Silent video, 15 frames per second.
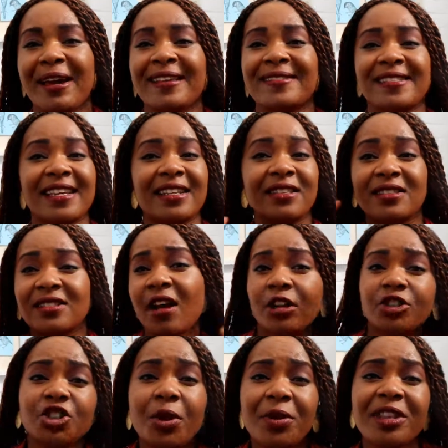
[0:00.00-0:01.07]
Magazine.
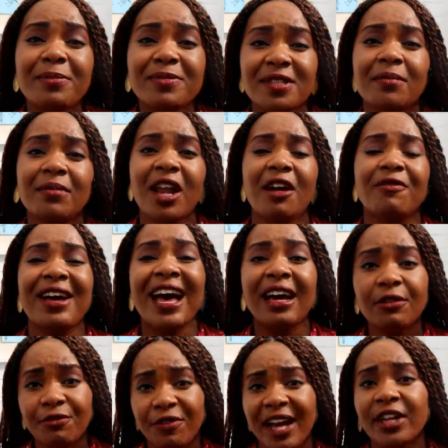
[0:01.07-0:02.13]
Start showing them some love,
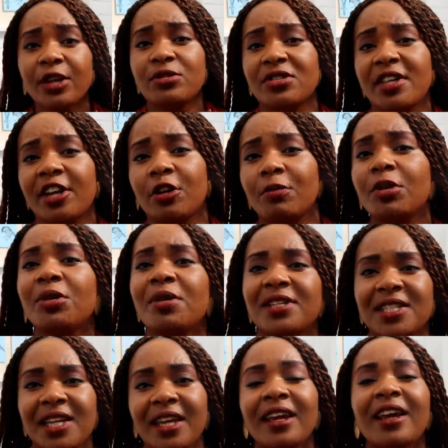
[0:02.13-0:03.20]
add value to their
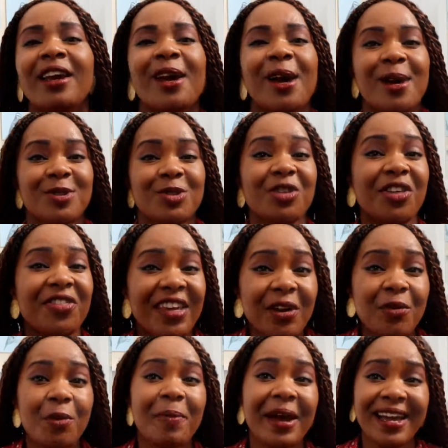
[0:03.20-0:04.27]
community so that they
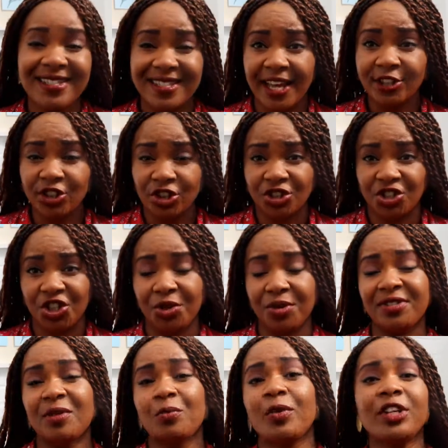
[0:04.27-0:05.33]
will pay attention to you.
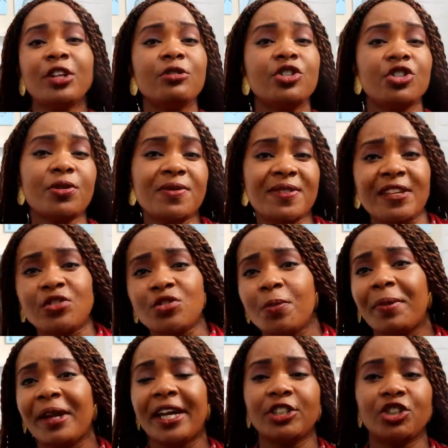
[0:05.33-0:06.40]
And then when you do send
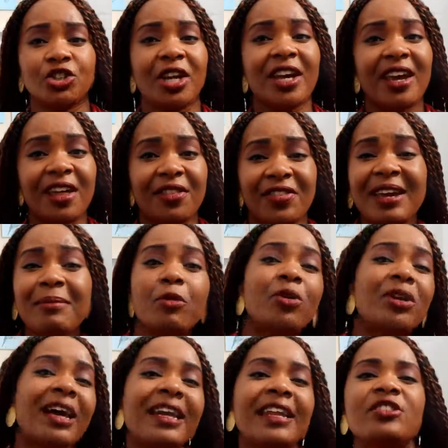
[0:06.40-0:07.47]
your pitch, they're
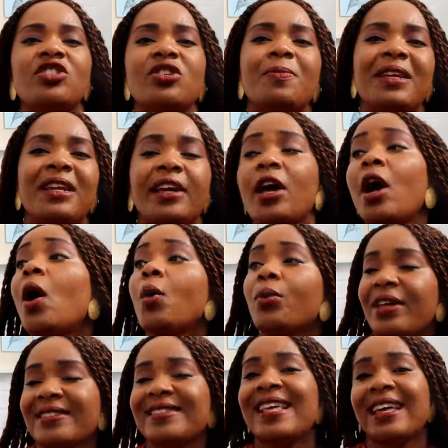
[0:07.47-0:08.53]
more likely to be like,
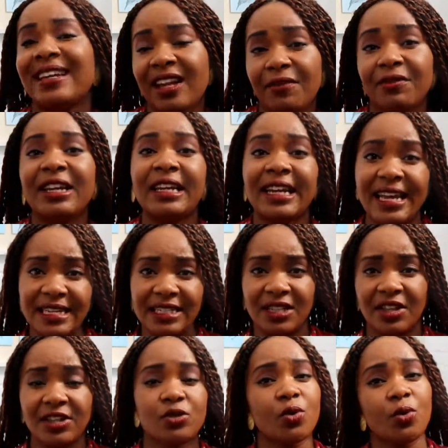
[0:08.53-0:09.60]
oh, there's that lovely lady
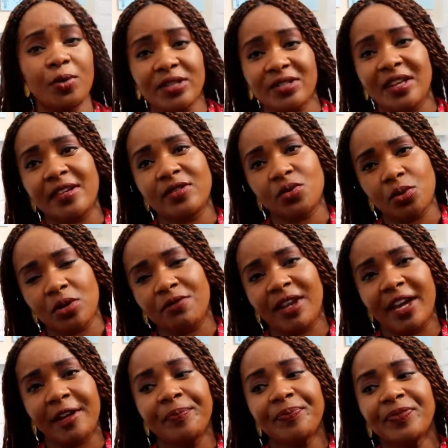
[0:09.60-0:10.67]
that's always like sort of
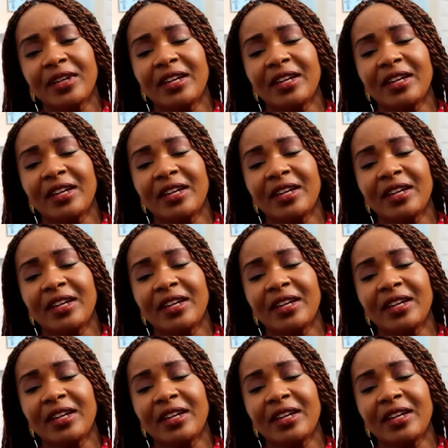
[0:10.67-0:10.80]
like